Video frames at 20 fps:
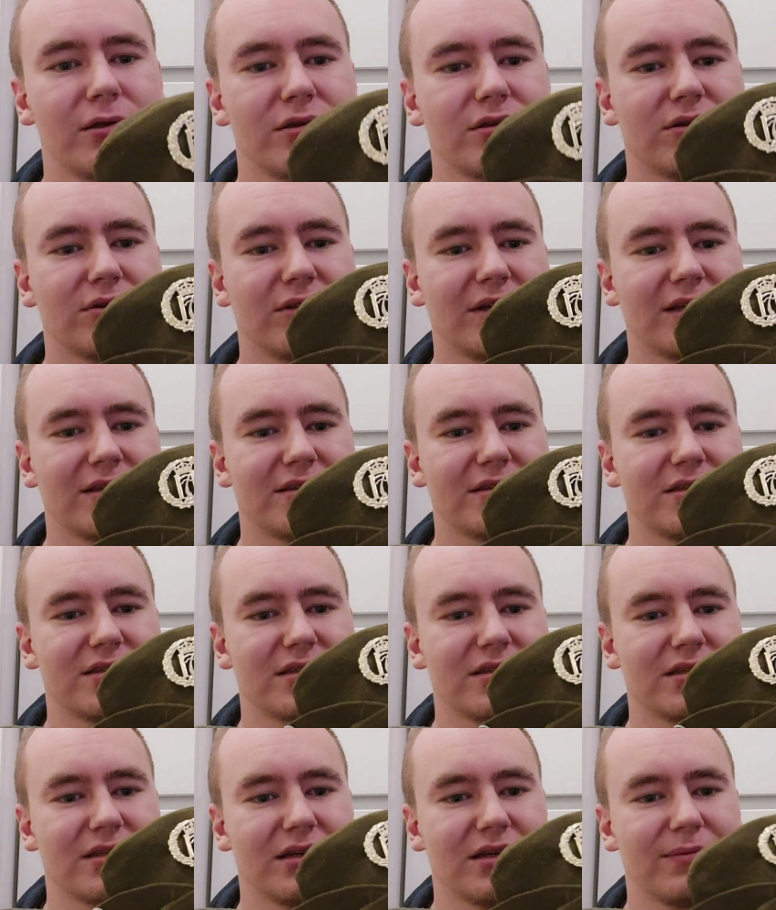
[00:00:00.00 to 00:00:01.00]
So
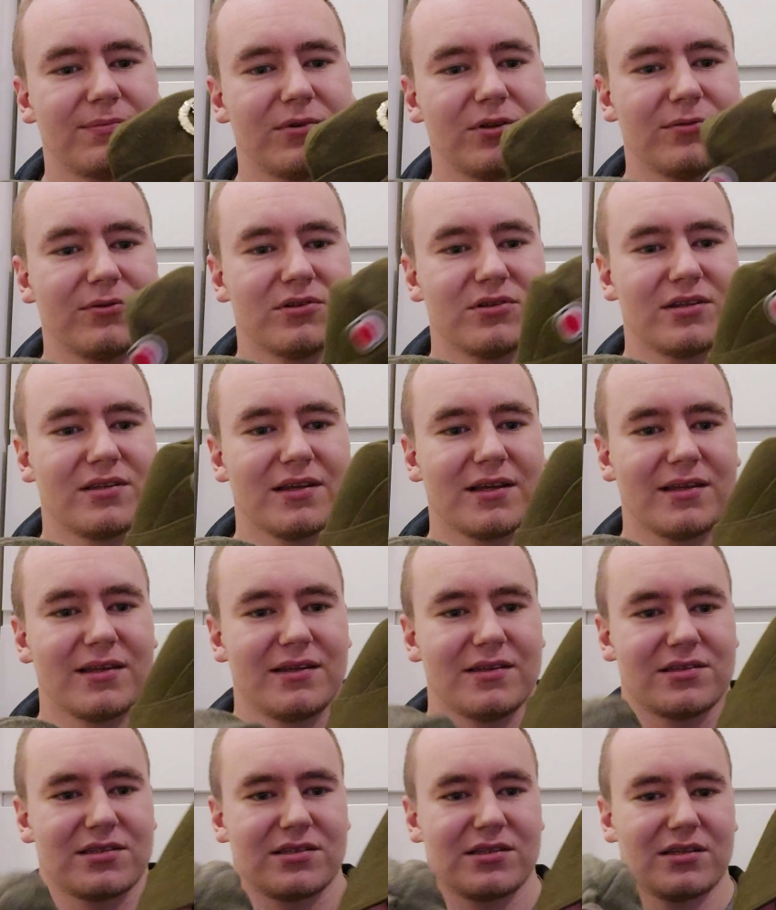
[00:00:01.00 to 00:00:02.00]
that's pretty much it. And
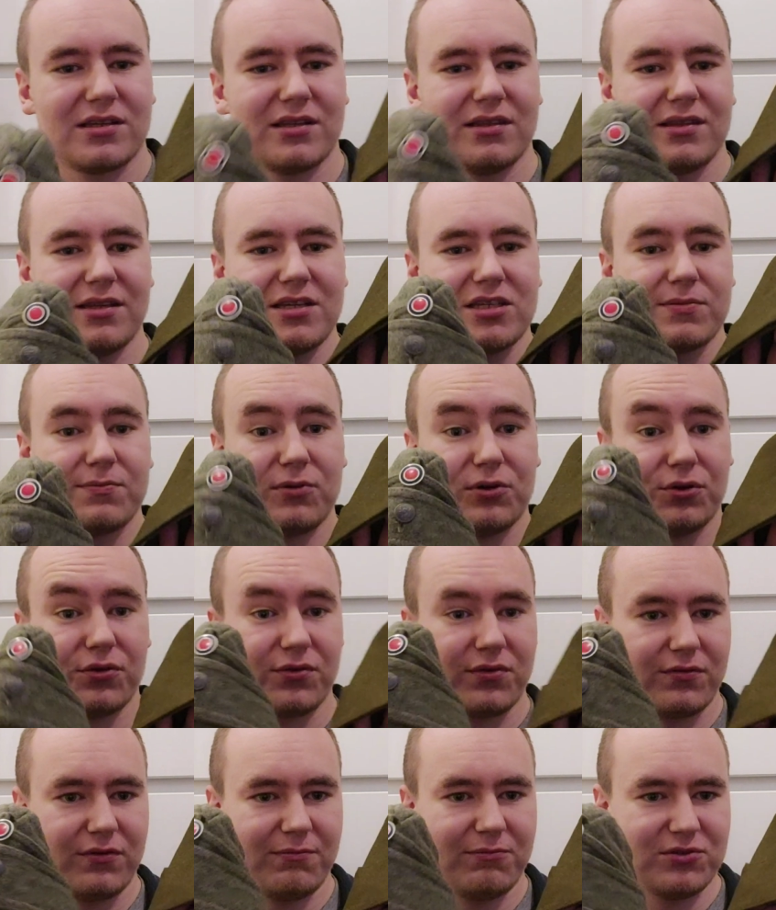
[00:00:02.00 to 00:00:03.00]
these
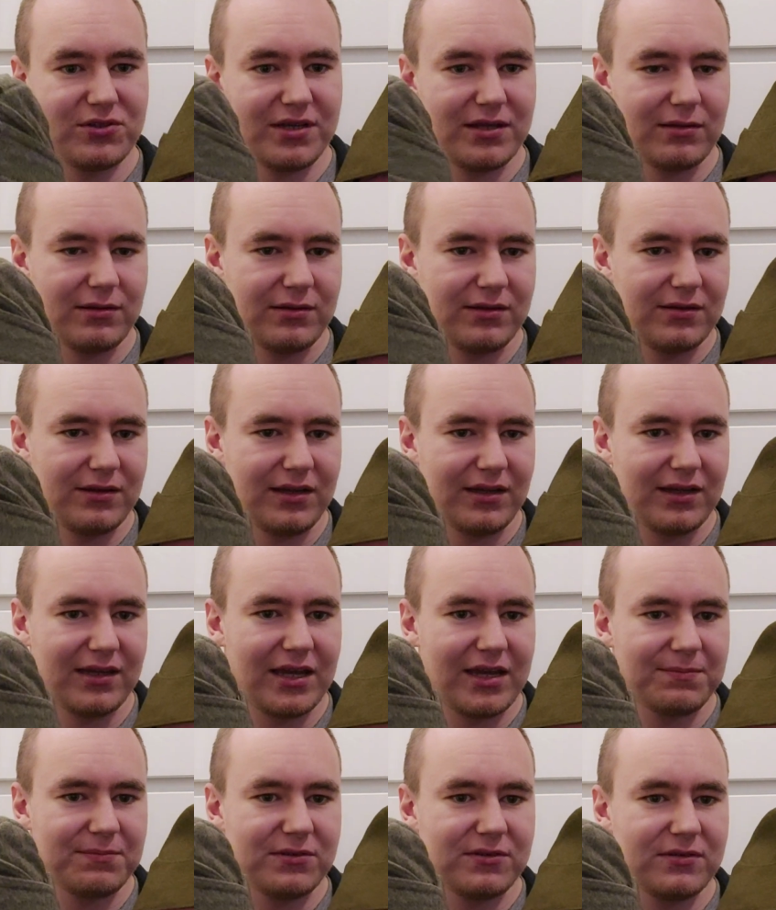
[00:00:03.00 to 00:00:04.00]
both represent
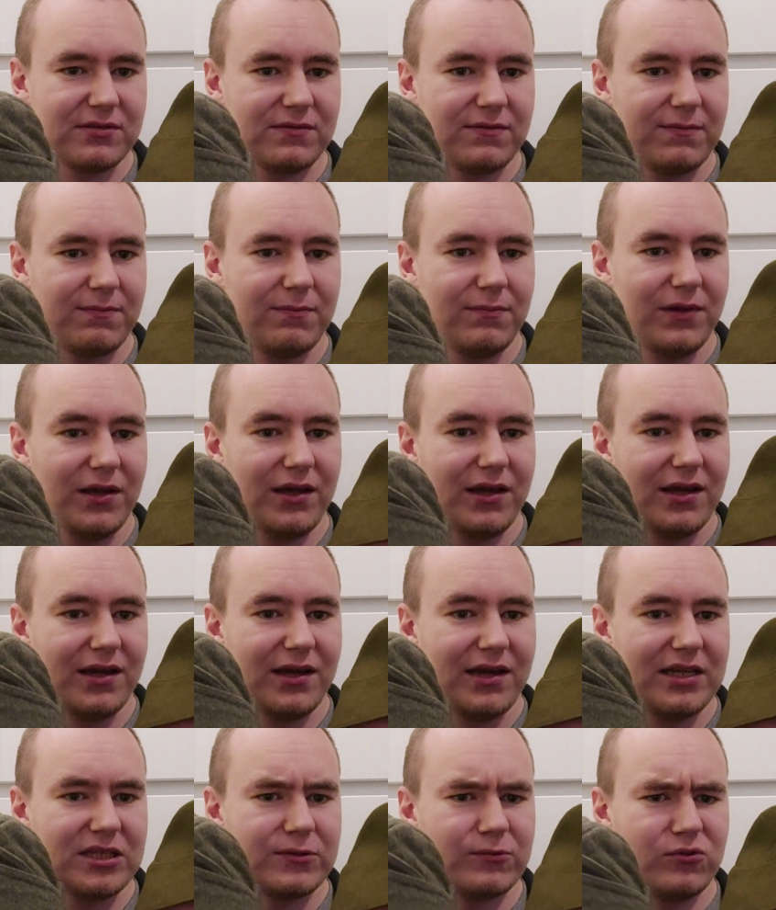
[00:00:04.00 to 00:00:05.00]
caps
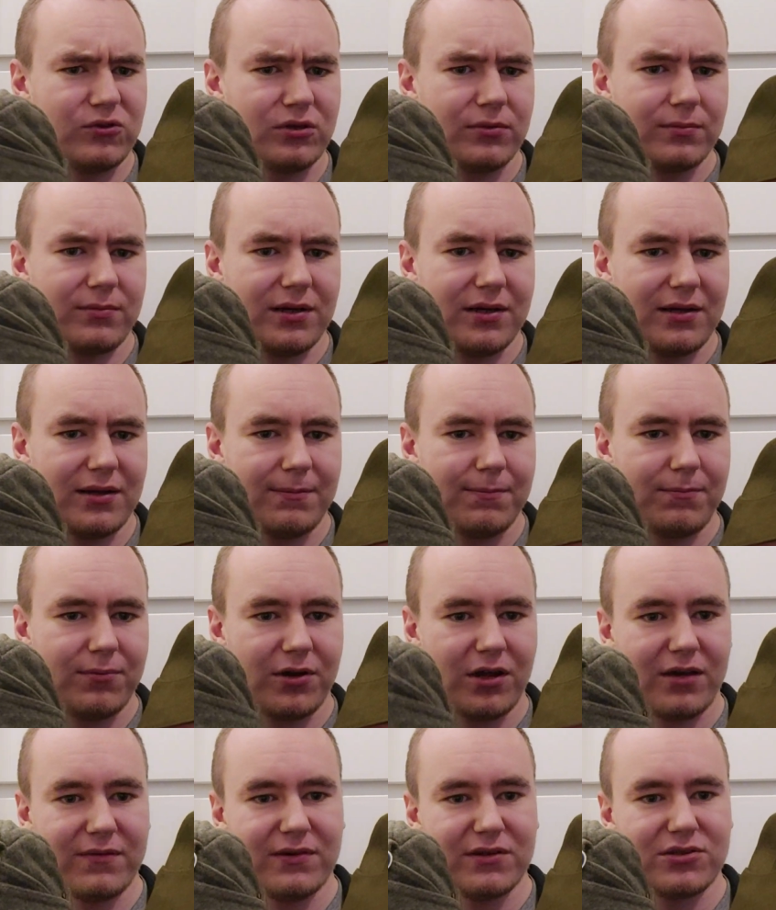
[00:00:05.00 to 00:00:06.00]
as worn by
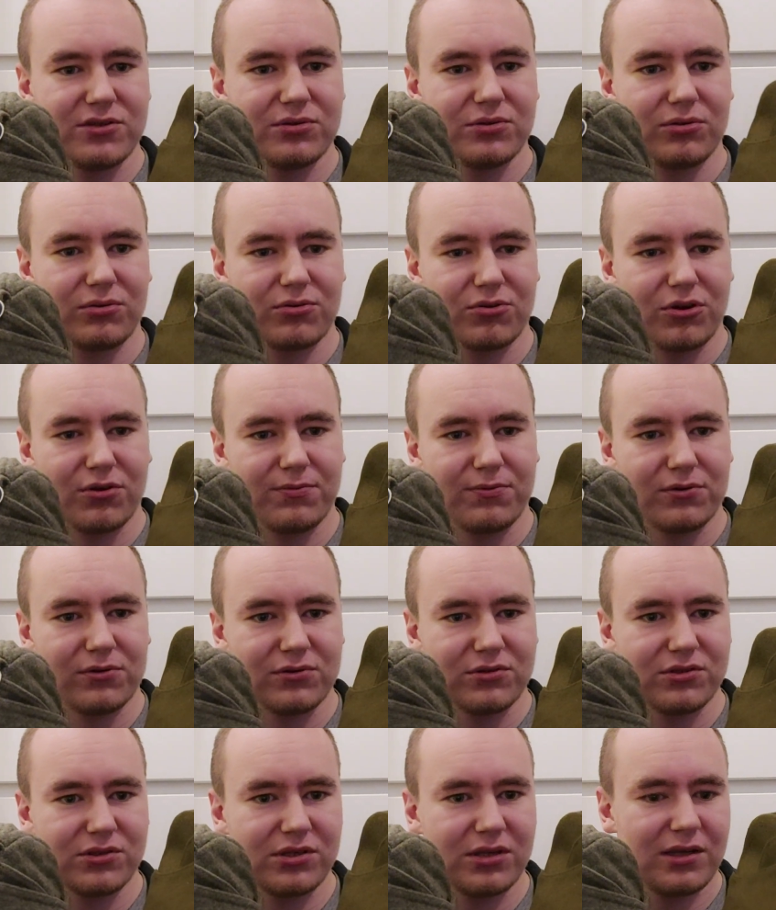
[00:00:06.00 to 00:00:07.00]
privates or
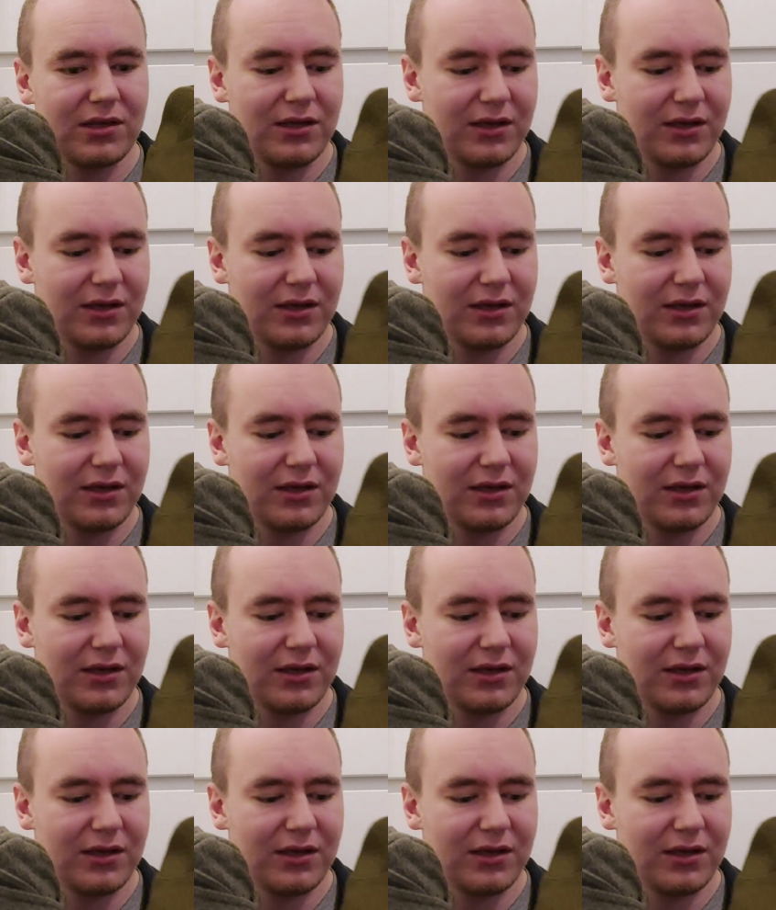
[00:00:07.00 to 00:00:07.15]
corporals.